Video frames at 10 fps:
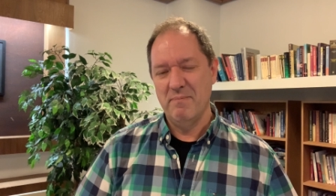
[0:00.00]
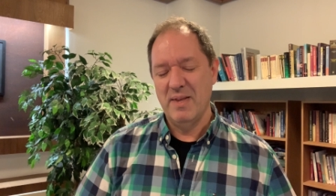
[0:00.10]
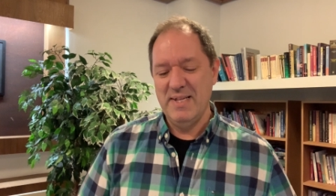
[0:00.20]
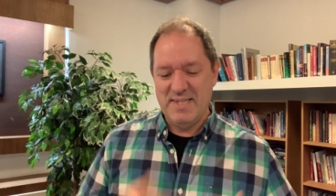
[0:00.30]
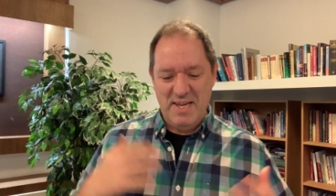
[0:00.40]

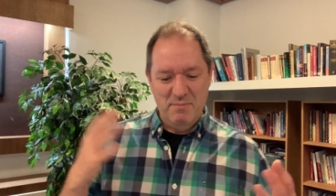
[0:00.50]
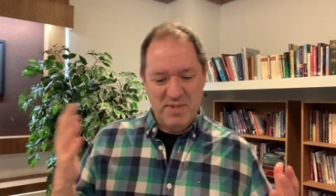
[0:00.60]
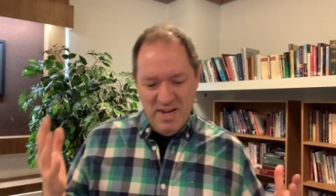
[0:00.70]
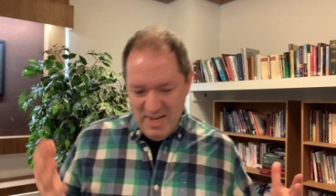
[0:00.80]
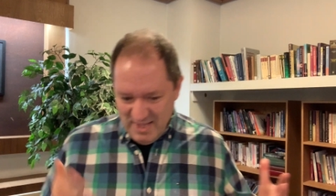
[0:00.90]
It seems
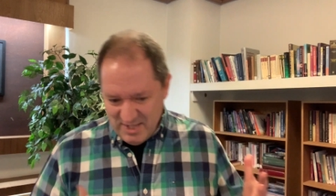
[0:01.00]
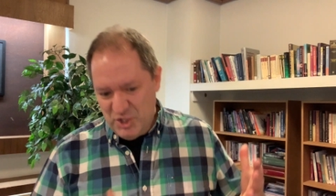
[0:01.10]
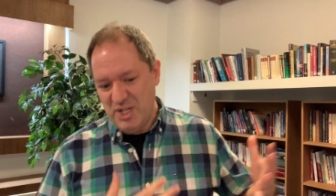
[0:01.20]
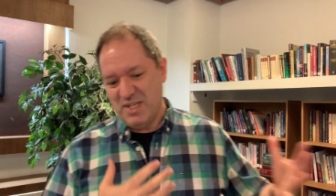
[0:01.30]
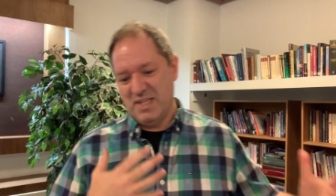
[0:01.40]
like
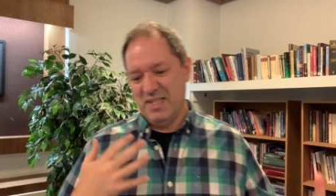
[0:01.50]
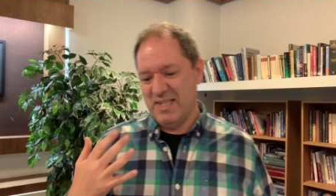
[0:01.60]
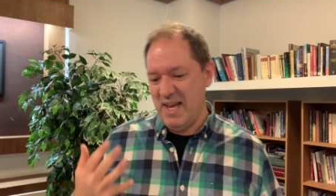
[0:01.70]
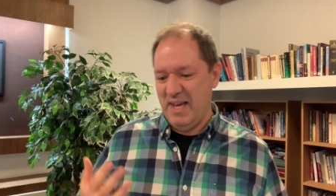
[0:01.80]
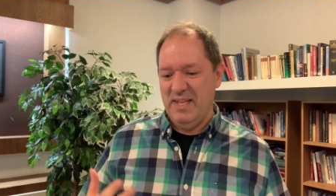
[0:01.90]
Jesus is
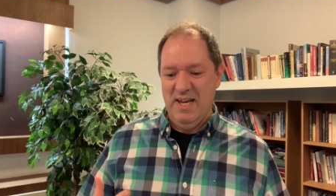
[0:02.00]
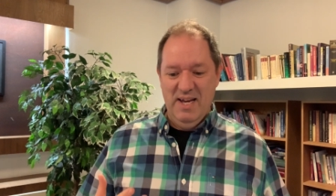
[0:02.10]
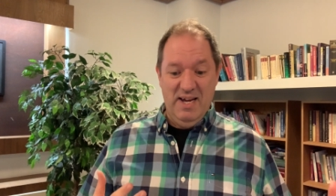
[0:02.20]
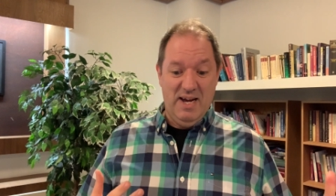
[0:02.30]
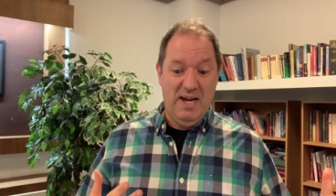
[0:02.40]
saying
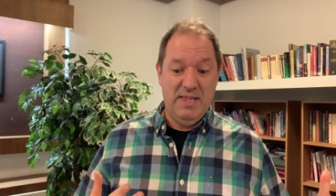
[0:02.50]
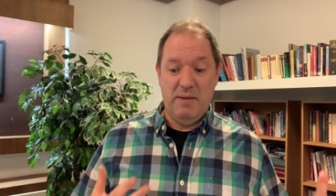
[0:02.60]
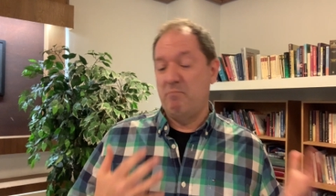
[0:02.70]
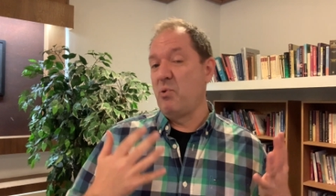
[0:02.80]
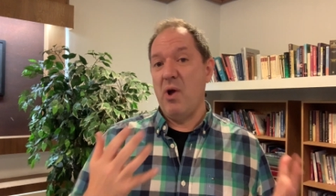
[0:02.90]

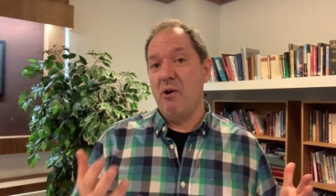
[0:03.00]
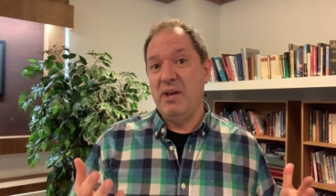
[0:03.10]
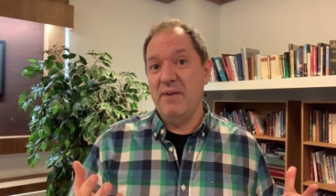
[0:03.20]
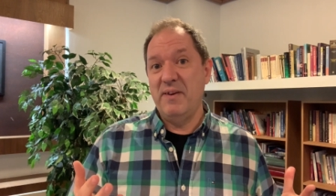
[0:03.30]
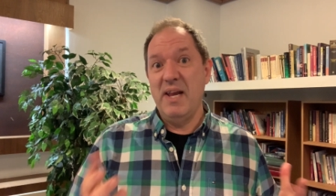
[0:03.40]
that prayer
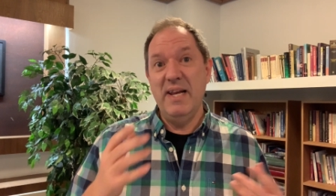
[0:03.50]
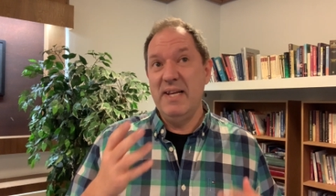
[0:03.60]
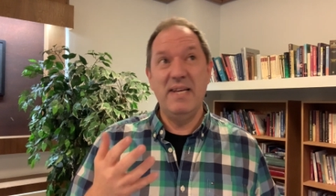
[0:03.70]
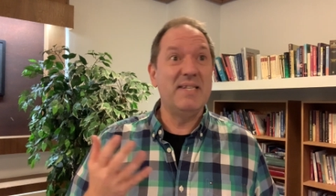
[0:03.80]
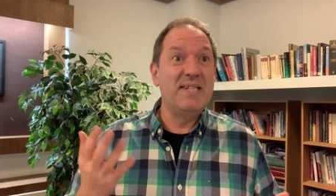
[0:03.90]
given in
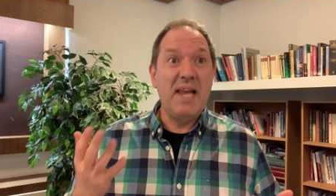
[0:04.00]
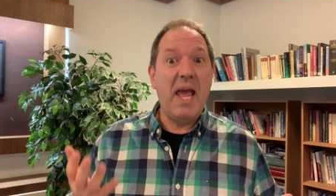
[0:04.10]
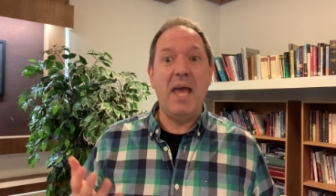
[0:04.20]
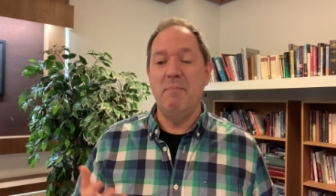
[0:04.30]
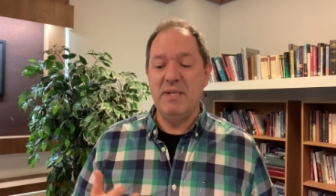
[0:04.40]
his
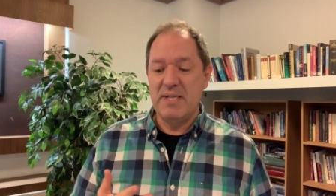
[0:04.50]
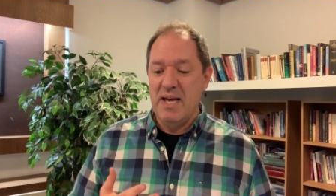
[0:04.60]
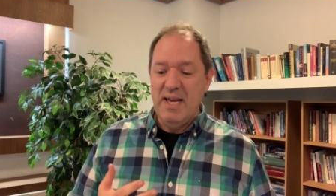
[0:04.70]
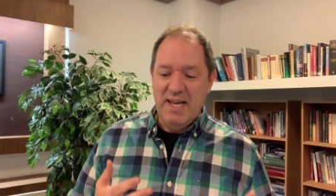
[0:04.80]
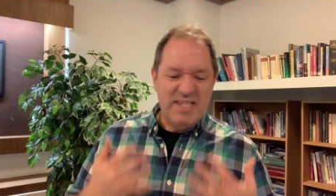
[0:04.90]
name
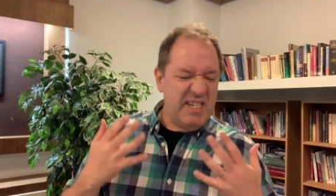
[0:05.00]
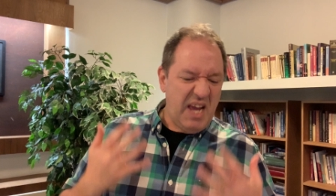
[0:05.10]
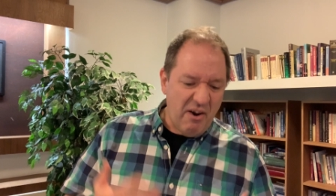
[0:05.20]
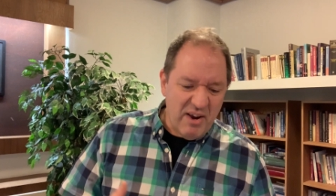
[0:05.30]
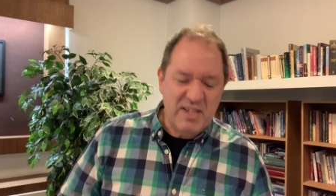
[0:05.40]
is
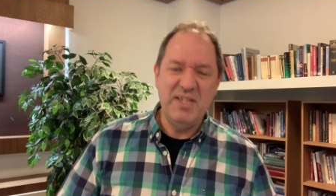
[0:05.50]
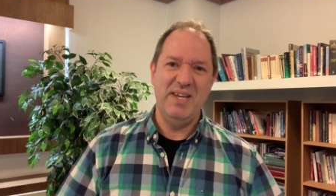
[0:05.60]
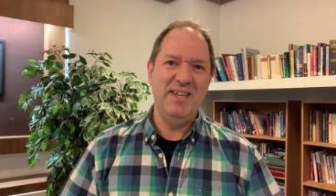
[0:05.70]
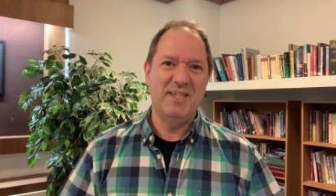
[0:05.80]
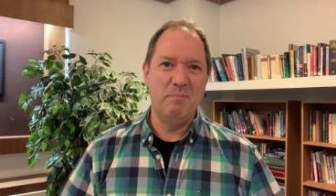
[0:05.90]

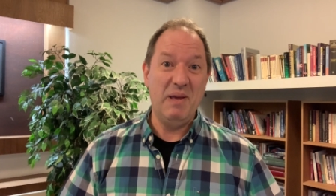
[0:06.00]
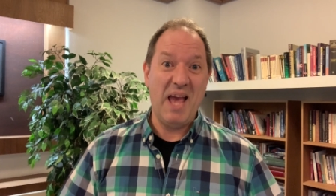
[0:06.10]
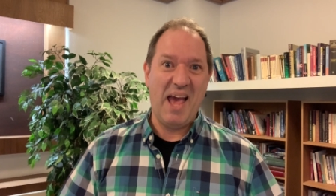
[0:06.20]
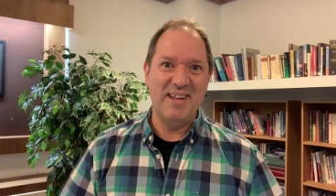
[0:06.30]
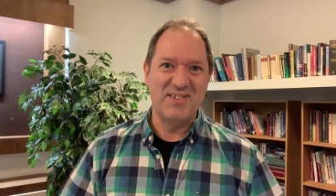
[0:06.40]
guaranteed to be
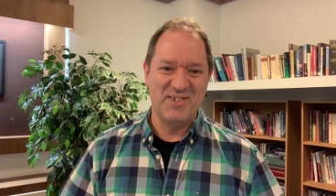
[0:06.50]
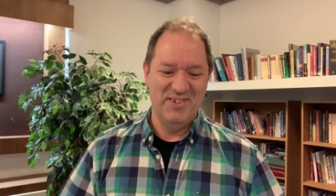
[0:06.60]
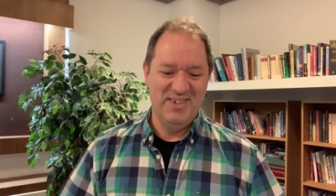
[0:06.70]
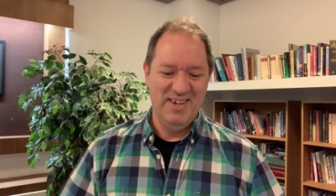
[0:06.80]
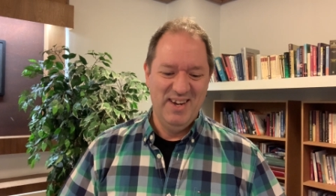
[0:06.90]

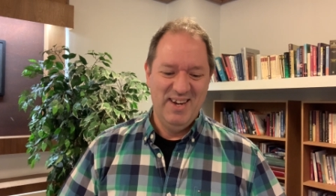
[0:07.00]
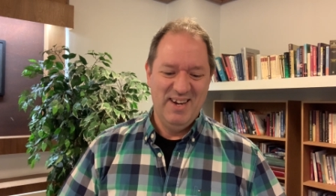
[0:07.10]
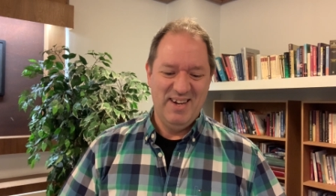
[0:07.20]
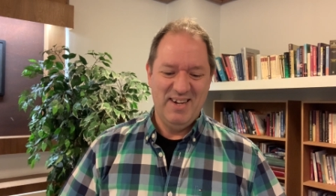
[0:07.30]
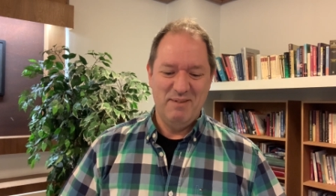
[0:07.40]
answered.
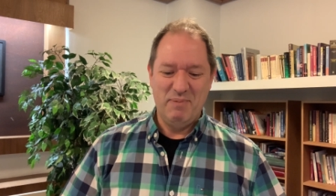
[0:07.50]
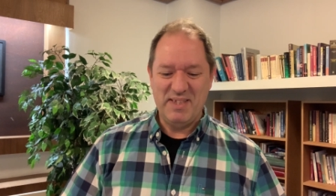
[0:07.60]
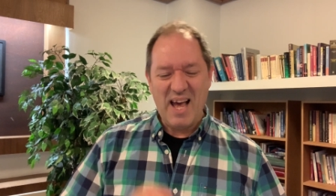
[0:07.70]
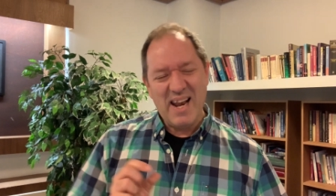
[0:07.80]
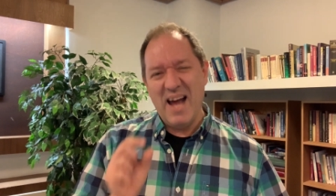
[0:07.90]
But
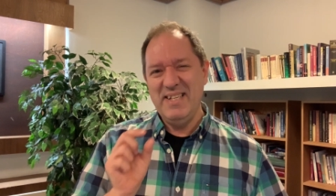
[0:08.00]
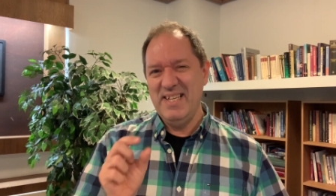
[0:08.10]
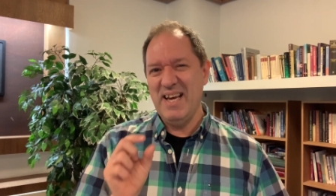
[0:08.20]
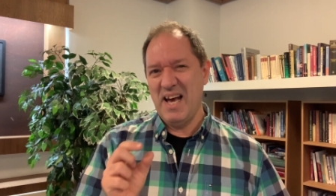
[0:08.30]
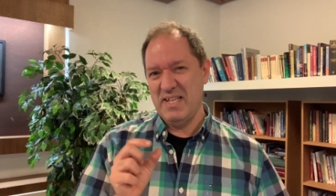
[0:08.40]
that
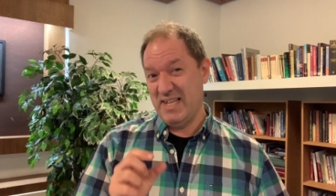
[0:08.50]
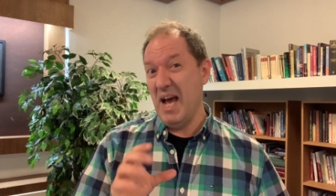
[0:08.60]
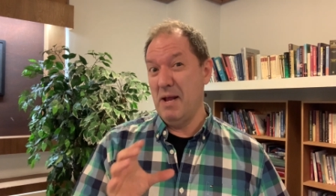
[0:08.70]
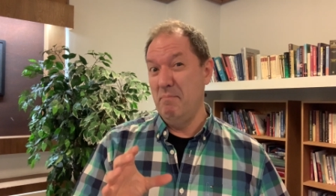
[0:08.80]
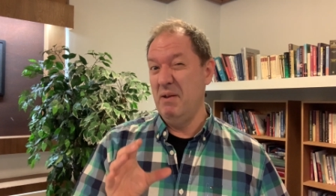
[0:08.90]
idea has
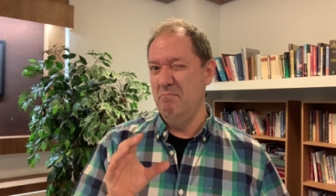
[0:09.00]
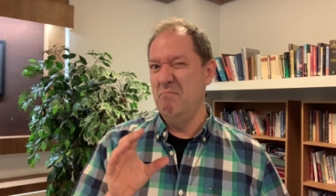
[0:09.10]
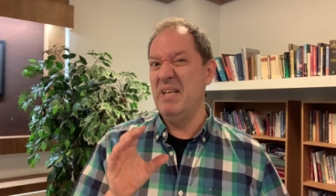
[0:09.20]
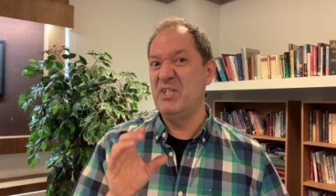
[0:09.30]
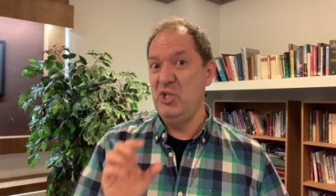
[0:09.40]
kind of been
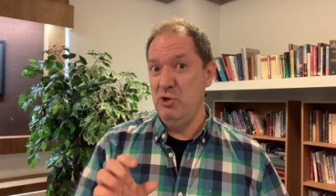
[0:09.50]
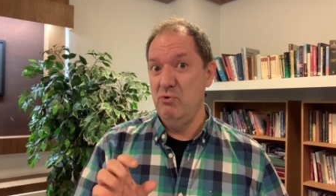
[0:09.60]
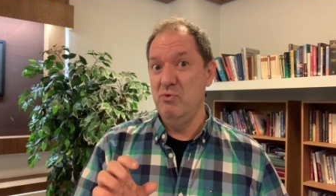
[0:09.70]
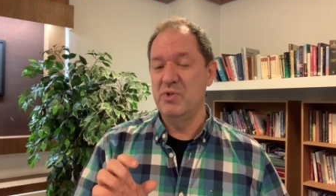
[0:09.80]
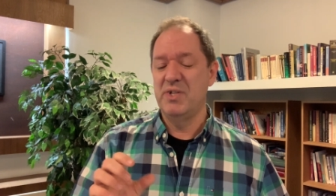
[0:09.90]

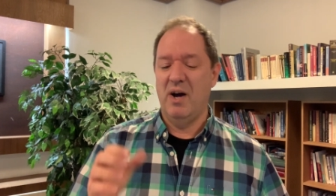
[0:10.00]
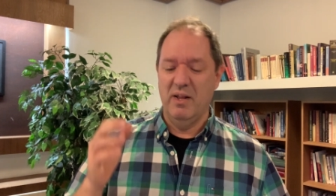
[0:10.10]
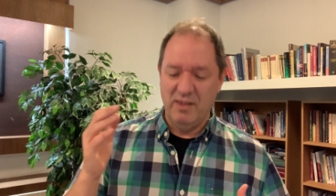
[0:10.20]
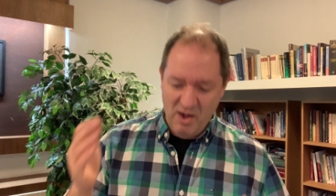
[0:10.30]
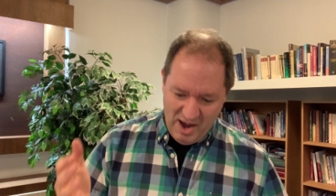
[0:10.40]
misused a
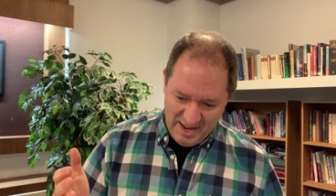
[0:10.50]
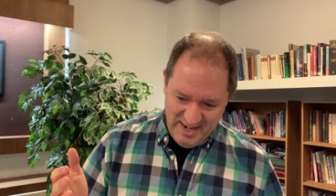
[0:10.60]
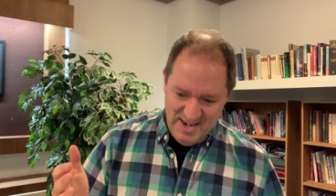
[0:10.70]
lot.